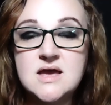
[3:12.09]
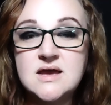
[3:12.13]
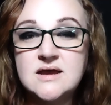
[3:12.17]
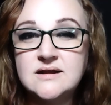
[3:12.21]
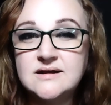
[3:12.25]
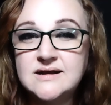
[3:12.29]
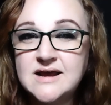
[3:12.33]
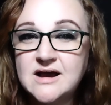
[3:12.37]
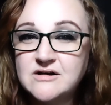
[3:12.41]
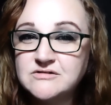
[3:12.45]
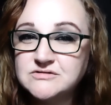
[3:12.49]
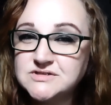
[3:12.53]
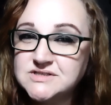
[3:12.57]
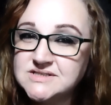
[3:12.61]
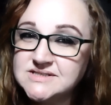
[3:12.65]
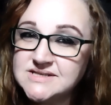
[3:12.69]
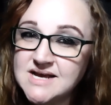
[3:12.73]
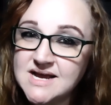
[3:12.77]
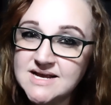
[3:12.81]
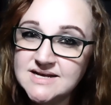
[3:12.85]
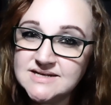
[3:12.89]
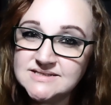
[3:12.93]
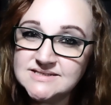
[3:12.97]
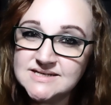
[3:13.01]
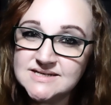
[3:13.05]
Now,
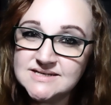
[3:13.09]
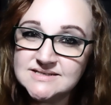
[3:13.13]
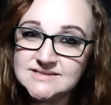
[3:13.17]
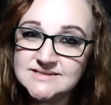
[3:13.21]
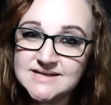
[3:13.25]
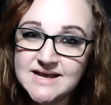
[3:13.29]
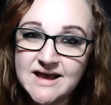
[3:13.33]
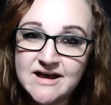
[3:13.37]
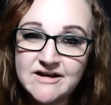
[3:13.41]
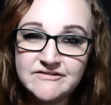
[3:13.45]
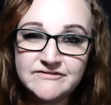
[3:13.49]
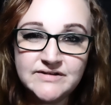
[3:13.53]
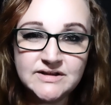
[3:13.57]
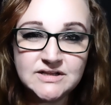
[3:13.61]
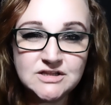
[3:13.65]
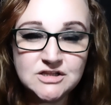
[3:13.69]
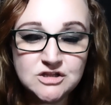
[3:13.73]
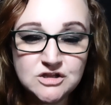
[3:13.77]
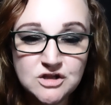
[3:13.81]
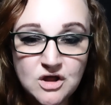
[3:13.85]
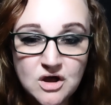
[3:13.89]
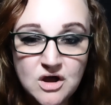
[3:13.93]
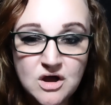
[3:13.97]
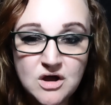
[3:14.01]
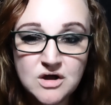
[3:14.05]
scientists have
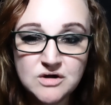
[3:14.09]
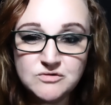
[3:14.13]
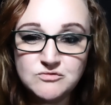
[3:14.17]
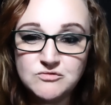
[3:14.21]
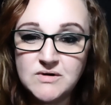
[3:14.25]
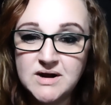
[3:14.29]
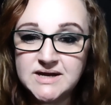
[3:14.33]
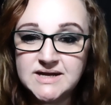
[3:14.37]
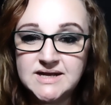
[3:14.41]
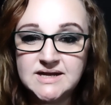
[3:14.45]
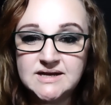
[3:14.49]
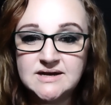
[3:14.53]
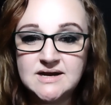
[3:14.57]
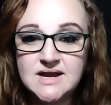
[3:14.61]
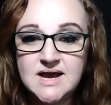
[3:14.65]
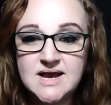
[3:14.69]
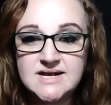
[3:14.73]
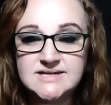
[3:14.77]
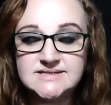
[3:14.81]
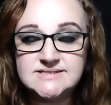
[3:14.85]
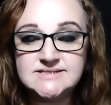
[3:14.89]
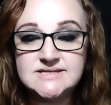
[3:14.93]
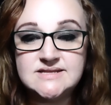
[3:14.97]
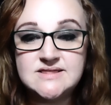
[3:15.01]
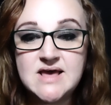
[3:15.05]
long
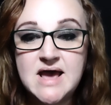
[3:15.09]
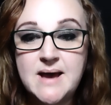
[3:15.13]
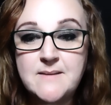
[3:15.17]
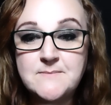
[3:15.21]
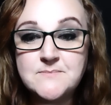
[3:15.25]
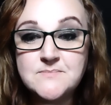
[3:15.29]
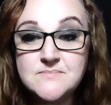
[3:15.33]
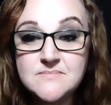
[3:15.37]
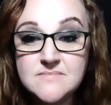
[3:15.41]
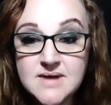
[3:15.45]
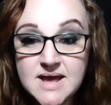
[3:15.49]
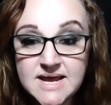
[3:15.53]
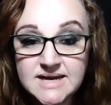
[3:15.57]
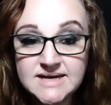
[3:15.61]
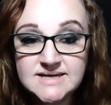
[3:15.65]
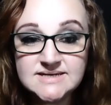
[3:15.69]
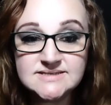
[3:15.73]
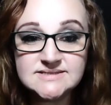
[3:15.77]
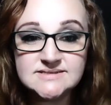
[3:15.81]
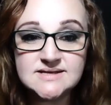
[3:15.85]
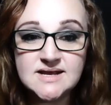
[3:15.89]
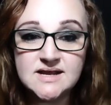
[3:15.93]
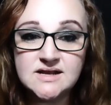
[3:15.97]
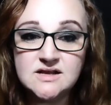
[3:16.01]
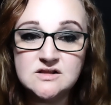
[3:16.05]
recognized that many
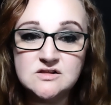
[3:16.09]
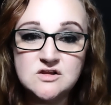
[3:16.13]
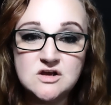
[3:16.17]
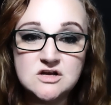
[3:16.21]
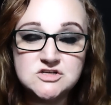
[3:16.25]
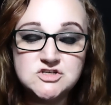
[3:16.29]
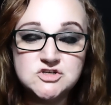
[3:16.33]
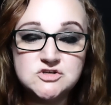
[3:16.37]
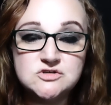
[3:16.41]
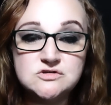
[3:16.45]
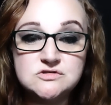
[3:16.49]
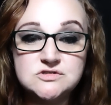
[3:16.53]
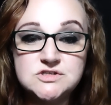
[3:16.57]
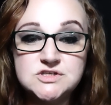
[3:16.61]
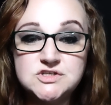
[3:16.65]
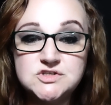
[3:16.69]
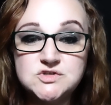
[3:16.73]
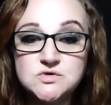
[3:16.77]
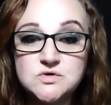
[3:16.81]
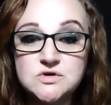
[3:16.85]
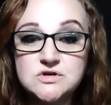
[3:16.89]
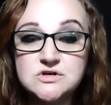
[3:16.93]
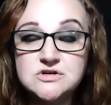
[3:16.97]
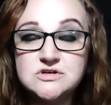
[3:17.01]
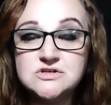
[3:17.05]
psychological
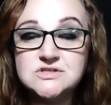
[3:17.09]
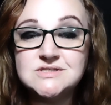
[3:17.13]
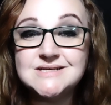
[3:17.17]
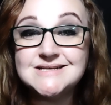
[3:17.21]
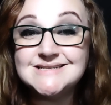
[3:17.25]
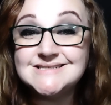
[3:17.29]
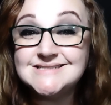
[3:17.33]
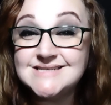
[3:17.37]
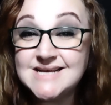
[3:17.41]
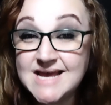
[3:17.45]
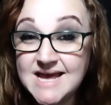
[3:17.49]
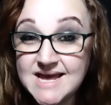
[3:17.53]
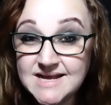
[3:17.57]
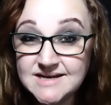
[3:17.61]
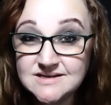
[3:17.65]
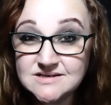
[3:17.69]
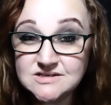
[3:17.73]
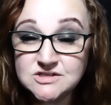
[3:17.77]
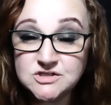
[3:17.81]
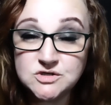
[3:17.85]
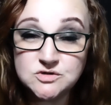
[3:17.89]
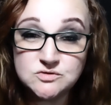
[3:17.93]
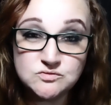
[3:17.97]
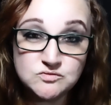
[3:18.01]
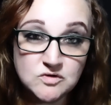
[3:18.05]
disorders tend
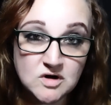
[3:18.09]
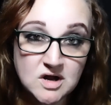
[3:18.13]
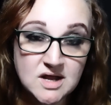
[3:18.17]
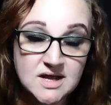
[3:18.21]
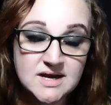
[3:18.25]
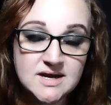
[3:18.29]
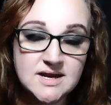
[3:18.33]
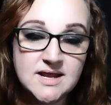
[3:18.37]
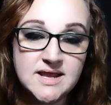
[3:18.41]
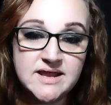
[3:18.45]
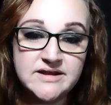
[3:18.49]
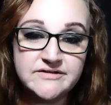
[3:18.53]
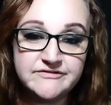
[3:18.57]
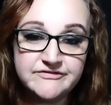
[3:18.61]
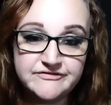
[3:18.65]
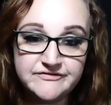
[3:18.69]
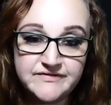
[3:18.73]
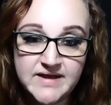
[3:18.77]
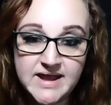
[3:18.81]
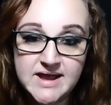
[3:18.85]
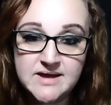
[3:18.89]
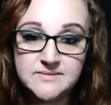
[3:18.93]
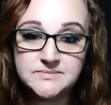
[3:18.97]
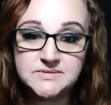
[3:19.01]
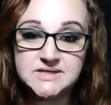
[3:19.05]
to run in
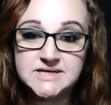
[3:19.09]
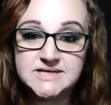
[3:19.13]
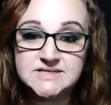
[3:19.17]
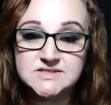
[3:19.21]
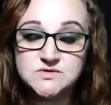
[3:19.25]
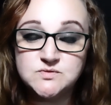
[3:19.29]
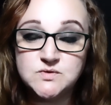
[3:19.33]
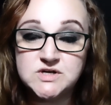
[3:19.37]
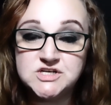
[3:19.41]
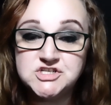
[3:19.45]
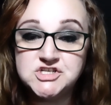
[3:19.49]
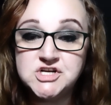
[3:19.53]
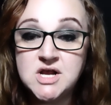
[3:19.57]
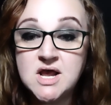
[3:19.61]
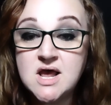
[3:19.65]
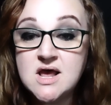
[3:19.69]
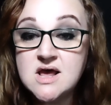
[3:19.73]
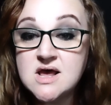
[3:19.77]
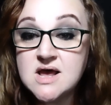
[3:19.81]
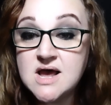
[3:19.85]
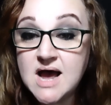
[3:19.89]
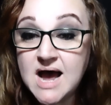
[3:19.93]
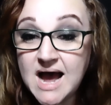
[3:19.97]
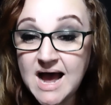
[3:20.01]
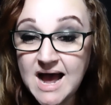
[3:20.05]
families, which
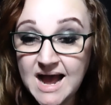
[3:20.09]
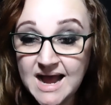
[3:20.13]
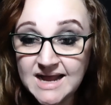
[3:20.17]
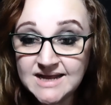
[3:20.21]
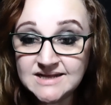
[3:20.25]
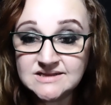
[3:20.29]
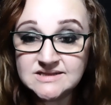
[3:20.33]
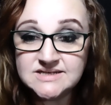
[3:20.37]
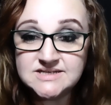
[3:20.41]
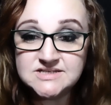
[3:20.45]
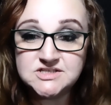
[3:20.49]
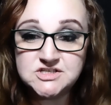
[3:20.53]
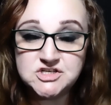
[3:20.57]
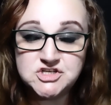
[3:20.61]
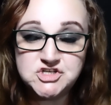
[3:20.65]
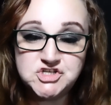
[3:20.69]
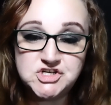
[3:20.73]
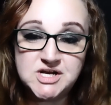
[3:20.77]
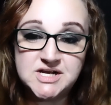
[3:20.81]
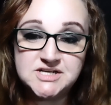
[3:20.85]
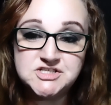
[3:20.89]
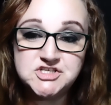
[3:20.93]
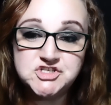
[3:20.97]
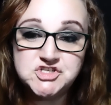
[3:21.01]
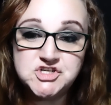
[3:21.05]
highly
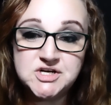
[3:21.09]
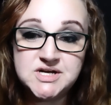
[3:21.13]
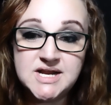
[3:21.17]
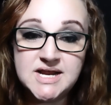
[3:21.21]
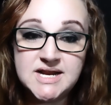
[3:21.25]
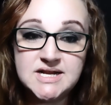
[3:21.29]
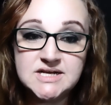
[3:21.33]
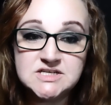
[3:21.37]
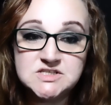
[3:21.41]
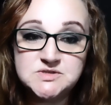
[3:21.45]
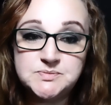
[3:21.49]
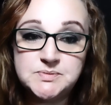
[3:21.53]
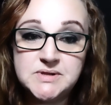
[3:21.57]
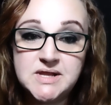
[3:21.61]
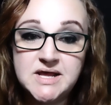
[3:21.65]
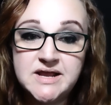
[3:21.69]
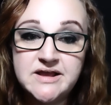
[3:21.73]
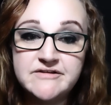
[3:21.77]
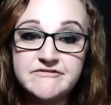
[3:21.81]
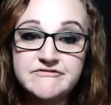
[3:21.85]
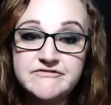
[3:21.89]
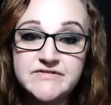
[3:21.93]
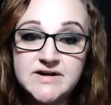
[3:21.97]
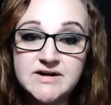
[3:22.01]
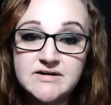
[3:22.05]
suggests genetics play a
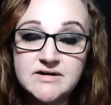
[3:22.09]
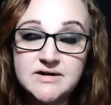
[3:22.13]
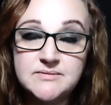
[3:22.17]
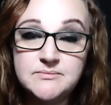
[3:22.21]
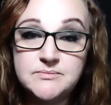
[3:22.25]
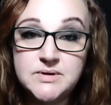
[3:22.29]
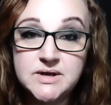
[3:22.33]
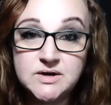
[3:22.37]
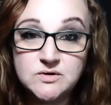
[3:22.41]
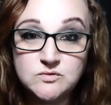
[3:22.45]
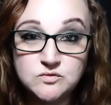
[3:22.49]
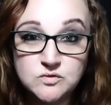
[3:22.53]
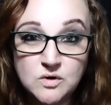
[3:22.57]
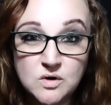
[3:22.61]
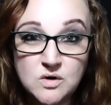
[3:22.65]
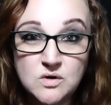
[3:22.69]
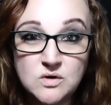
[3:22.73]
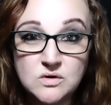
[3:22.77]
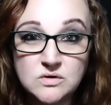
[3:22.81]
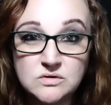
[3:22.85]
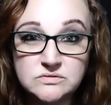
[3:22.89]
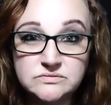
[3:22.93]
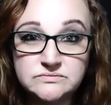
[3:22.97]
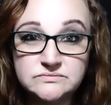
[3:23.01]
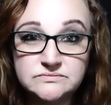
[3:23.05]
very big
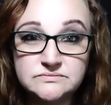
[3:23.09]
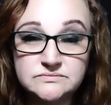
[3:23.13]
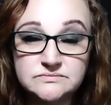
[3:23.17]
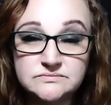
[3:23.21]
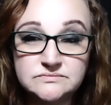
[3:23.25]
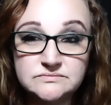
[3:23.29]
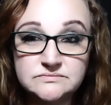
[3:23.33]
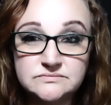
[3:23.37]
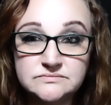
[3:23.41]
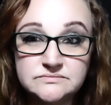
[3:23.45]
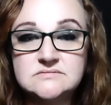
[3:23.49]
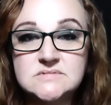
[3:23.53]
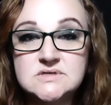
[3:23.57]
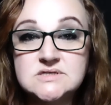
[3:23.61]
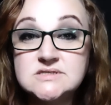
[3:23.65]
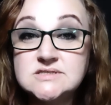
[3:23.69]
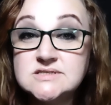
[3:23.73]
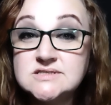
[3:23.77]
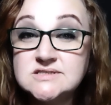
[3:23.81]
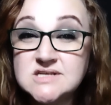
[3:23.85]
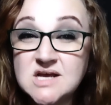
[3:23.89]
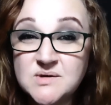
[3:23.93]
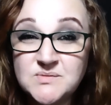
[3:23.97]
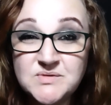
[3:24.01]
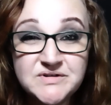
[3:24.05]
role.
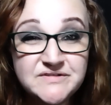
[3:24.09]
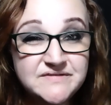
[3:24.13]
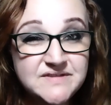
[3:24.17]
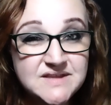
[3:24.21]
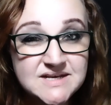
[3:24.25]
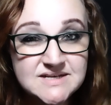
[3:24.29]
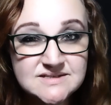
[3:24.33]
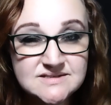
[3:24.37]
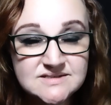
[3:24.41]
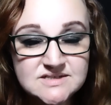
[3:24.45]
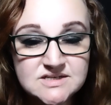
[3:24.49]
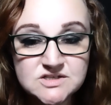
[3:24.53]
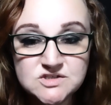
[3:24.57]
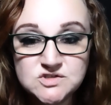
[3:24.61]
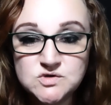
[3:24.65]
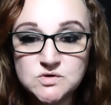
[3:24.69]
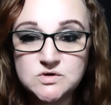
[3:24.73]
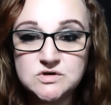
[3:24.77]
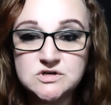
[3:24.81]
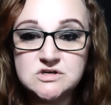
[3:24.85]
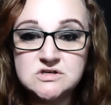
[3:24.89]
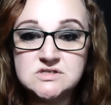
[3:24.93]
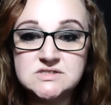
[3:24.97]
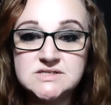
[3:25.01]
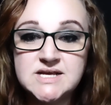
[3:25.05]
Some of these
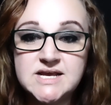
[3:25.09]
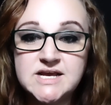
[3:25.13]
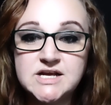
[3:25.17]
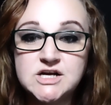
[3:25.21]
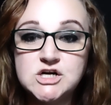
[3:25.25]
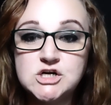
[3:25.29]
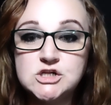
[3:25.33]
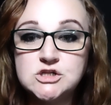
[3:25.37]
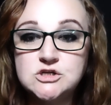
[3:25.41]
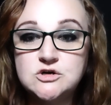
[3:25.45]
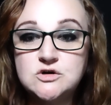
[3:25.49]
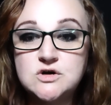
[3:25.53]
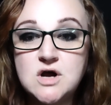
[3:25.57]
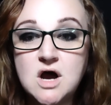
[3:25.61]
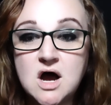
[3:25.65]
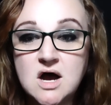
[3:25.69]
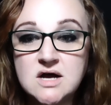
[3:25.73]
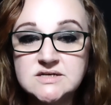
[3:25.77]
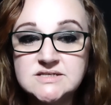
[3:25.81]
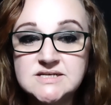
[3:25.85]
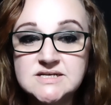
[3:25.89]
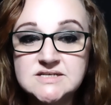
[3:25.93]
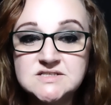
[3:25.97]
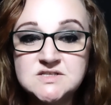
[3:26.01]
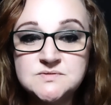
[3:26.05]
disorders include
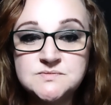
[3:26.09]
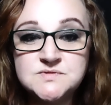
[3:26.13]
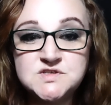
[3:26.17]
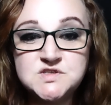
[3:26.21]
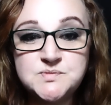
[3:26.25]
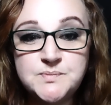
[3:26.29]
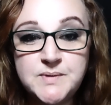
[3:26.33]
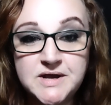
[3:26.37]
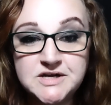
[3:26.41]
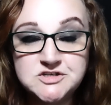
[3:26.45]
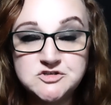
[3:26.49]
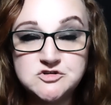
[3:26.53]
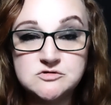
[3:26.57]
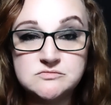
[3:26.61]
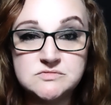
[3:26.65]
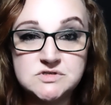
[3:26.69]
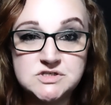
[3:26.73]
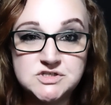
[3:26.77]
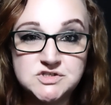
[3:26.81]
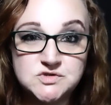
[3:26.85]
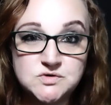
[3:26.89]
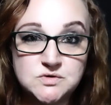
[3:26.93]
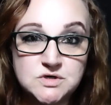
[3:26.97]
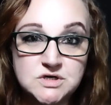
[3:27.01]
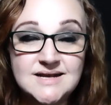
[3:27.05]
autism spectrum
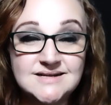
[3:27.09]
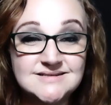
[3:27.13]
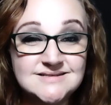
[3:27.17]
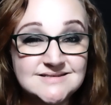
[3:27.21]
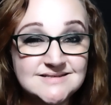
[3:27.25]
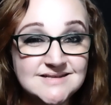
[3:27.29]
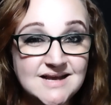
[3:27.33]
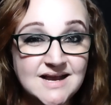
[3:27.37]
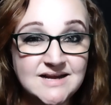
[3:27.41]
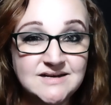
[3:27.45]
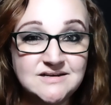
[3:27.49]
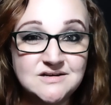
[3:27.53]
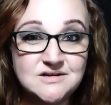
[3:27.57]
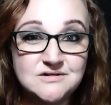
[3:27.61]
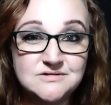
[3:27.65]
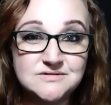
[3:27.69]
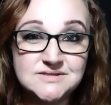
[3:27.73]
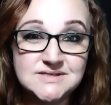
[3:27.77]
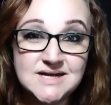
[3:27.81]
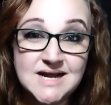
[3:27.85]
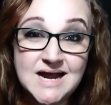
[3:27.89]
disorder. And side note,